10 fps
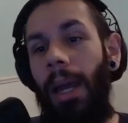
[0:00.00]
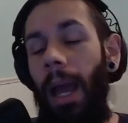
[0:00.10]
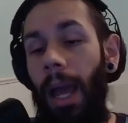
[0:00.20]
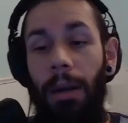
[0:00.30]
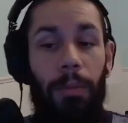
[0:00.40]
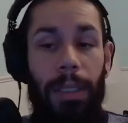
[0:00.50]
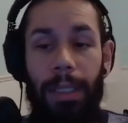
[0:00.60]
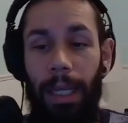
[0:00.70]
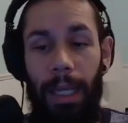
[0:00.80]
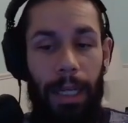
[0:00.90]
And once
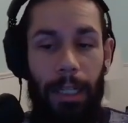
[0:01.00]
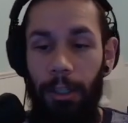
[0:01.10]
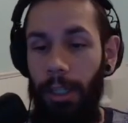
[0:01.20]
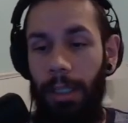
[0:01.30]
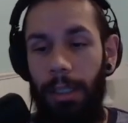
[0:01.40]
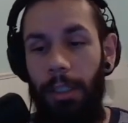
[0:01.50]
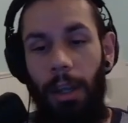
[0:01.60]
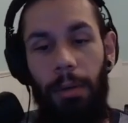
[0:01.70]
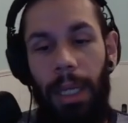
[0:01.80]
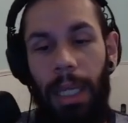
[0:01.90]
again, it's just
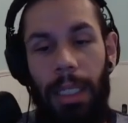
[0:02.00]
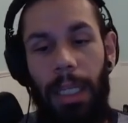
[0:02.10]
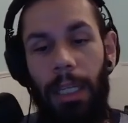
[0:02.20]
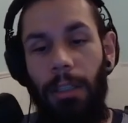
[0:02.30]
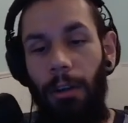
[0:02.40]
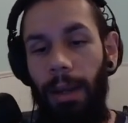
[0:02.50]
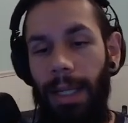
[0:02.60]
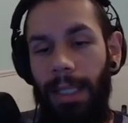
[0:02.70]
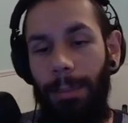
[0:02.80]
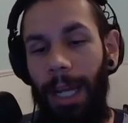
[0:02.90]
so easy, so
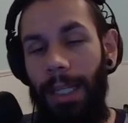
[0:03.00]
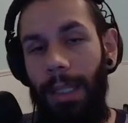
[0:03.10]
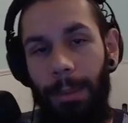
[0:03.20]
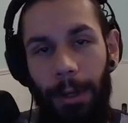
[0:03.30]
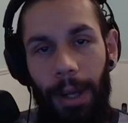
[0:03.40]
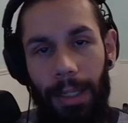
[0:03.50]
customizable.